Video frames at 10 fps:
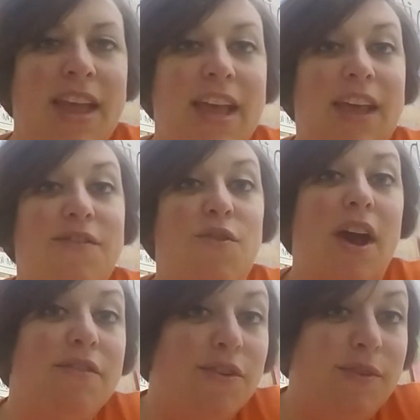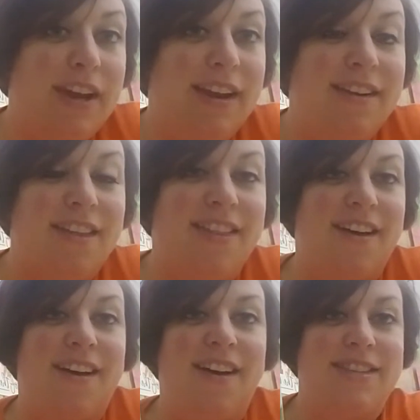If you ever read
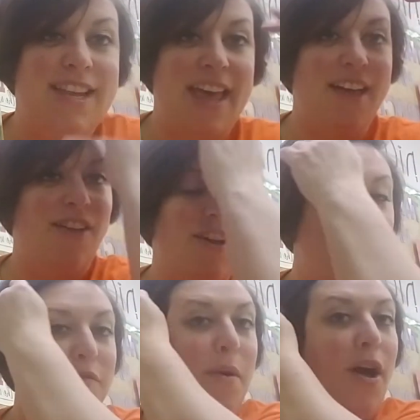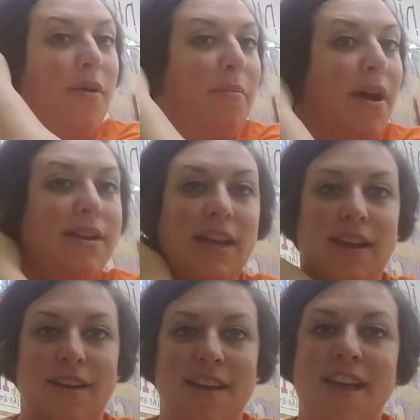the tale of Paul
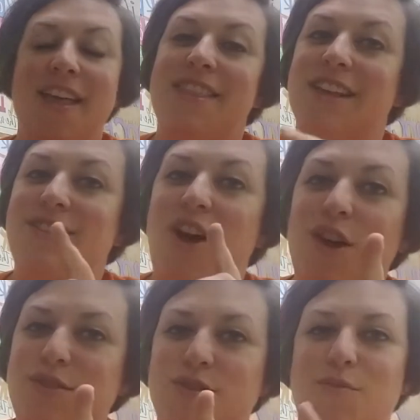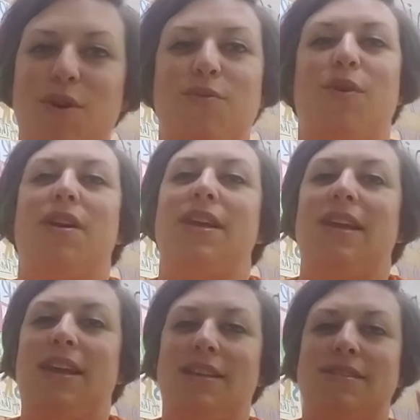Bunyan, that's also one where he
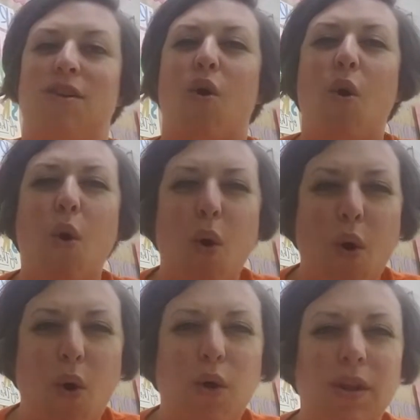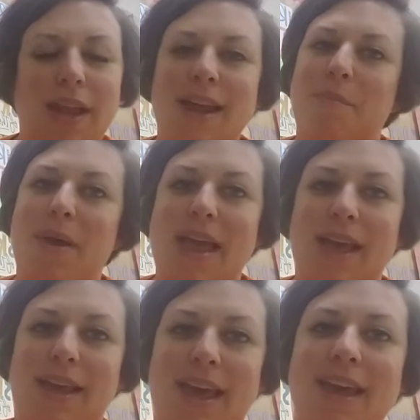eats a whole lot of
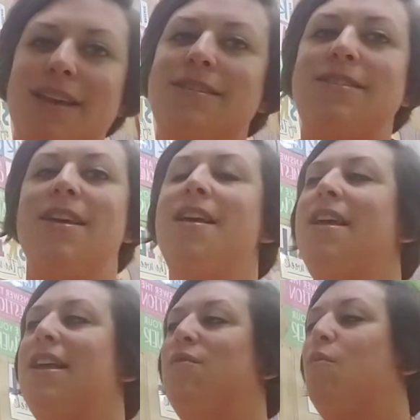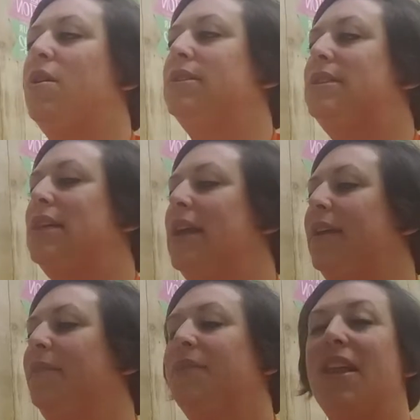pancakes in one
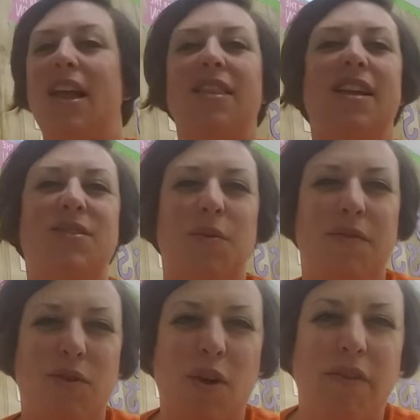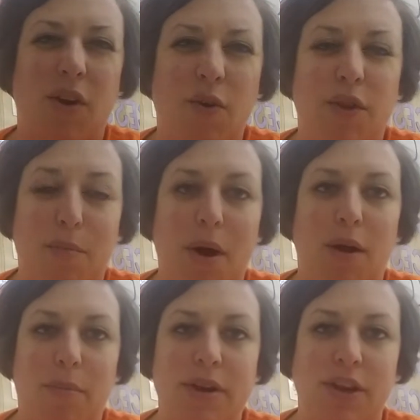sitting. And that's what, if you ever go to the Paul
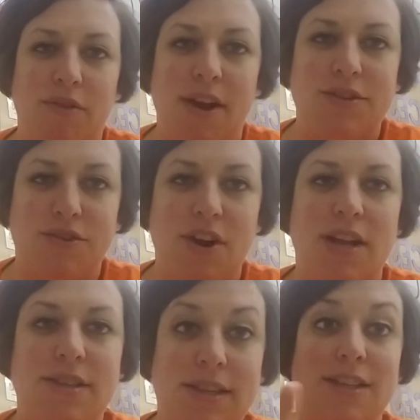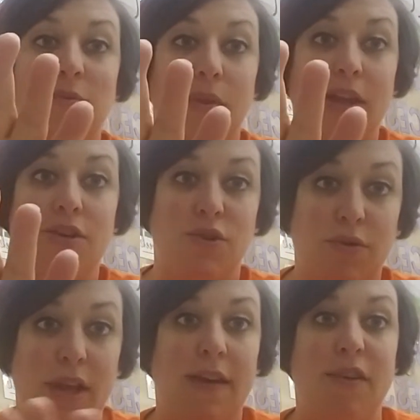Bunyan restaurants, that's what they do.
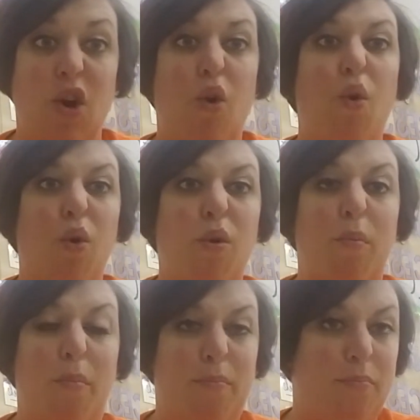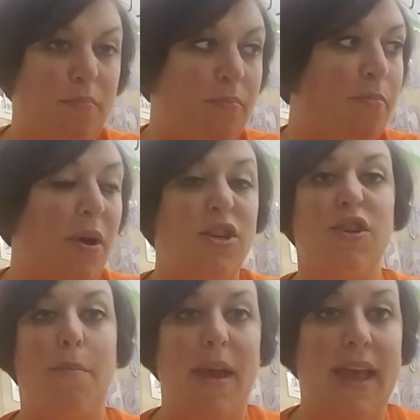They give you a whole bunch
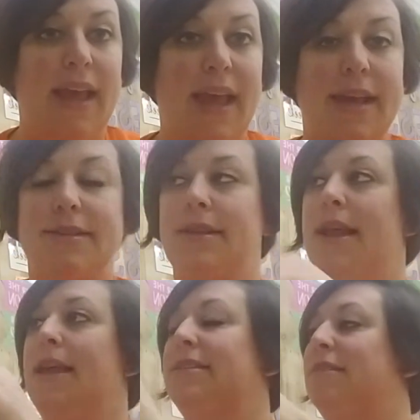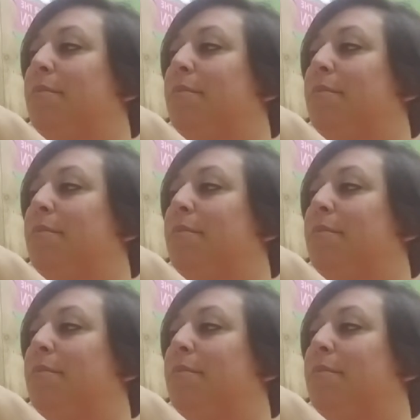of pancakes and eggs and